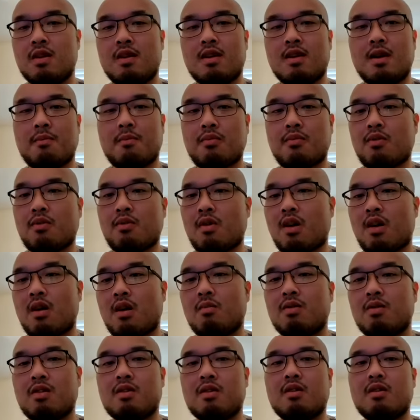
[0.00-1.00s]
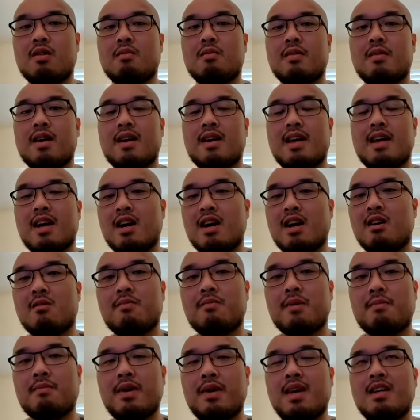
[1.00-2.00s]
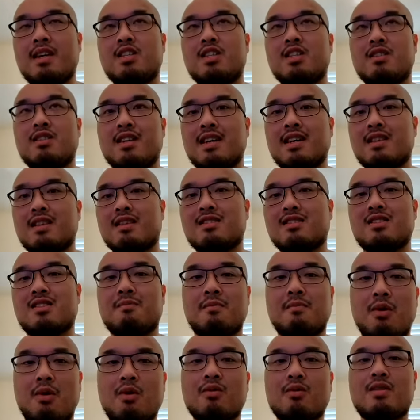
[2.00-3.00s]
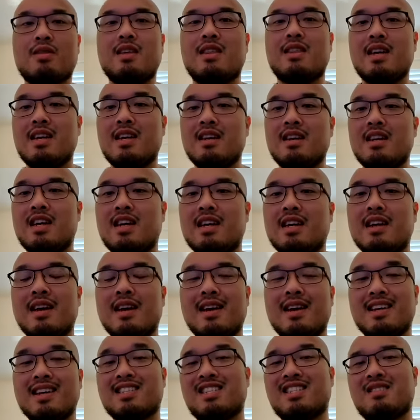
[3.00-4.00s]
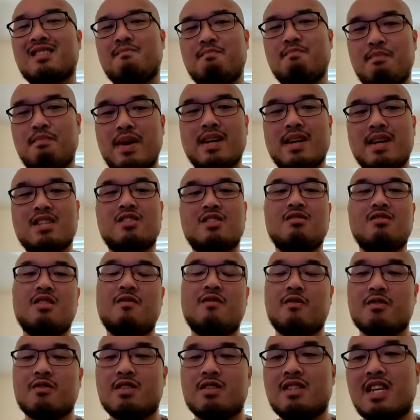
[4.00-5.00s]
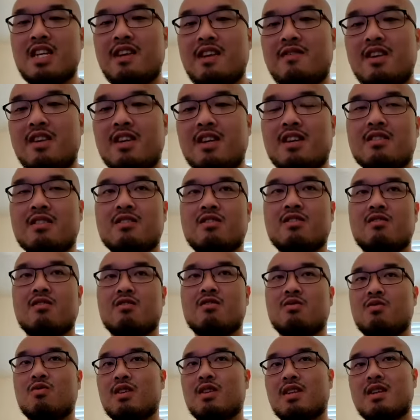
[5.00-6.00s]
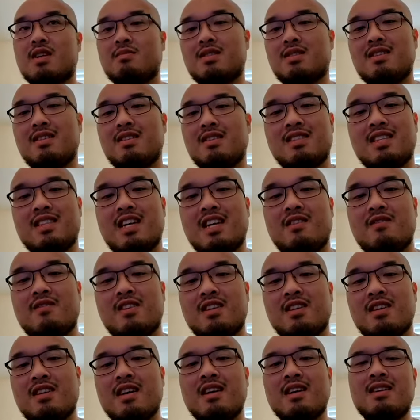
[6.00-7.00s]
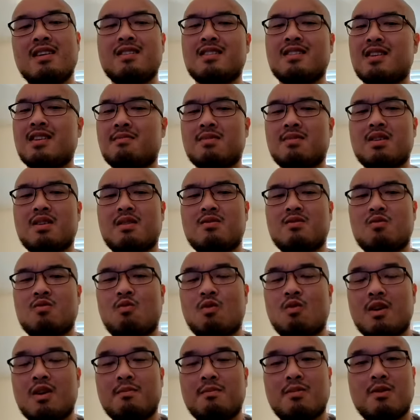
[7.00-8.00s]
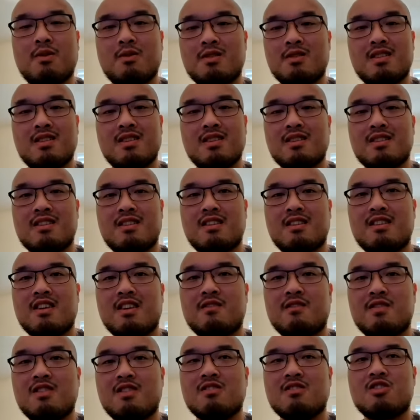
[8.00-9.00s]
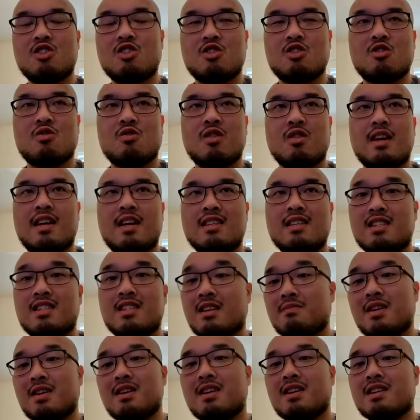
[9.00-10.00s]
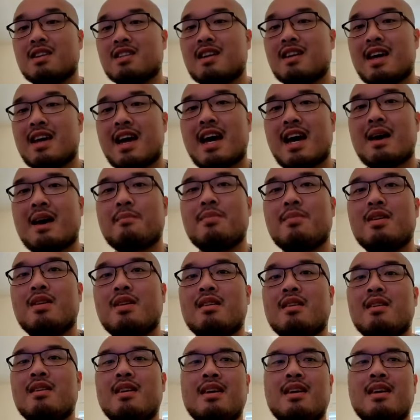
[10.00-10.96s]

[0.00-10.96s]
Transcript: a problem and help a patient get the support that they need, especially for safety concerns. When it comes to safety, sometimes one person is not enough to ensure that something doesn't happen